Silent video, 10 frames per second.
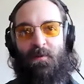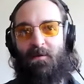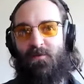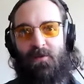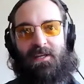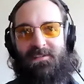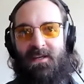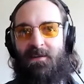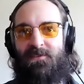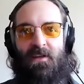And I was really
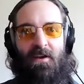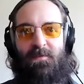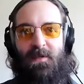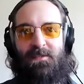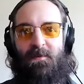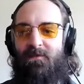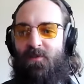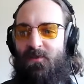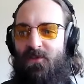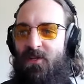excited. I was like, oh, this makes my life
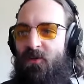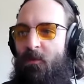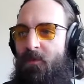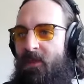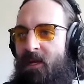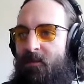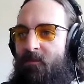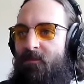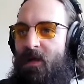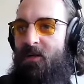so much easier. But then
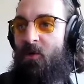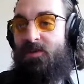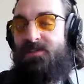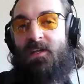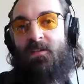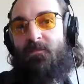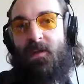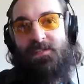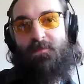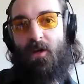I noticed on
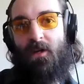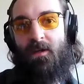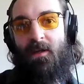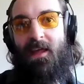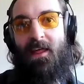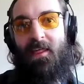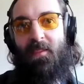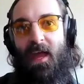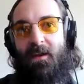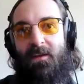Facebook
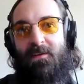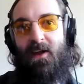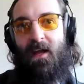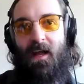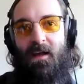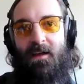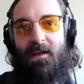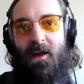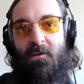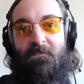that a
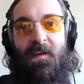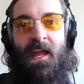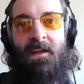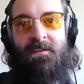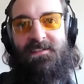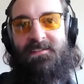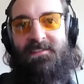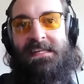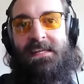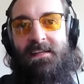fan
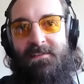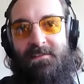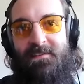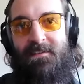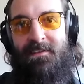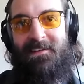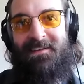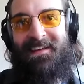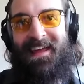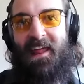sneezed,
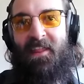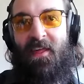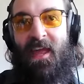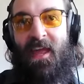and